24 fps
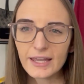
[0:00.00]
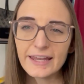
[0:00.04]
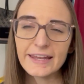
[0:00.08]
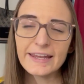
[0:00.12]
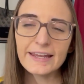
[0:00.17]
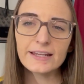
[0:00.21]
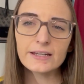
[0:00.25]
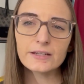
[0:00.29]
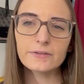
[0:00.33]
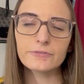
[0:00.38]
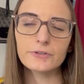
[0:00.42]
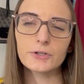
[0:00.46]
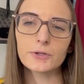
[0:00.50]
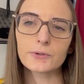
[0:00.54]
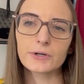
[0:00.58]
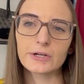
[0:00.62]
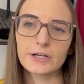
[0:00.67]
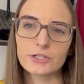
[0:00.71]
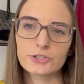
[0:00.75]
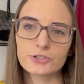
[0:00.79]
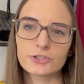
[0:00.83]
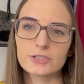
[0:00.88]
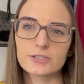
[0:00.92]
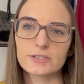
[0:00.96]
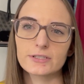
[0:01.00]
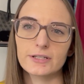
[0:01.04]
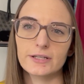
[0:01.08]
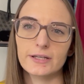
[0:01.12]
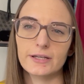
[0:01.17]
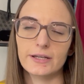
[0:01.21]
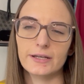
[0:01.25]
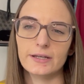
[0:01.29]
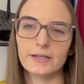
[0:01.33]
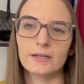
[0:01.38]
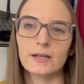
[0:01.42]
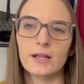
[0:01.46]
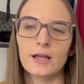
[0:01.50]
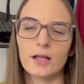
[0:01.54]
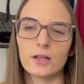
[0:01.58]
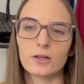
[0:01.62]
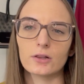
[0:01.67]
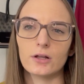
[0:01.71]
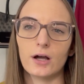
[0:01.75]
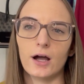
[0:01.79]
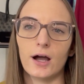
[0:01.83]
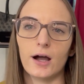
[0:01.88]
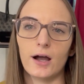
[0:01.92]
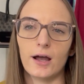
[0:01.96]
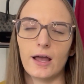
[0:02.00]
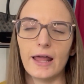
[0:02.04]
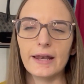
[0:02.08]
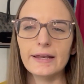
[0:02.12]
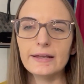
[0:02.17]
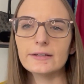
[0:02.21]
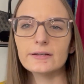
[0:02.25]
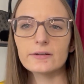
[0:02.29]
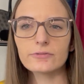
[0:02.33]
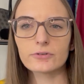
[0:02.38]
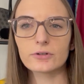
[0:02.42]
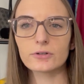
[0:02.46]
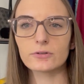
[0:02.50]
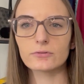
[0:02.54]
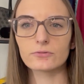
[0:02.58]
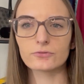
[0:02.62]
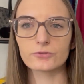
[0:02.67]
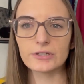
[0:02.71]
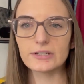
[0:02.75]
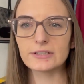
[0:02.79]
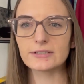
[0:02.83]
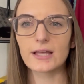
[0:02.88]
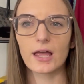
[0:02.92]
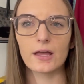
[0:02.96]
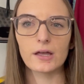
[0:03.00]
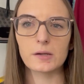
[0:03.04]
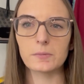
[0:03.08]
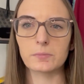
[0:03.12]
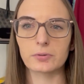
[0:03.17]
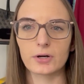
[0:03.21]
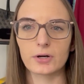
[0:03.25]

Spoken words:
And if you're interested in any different reselling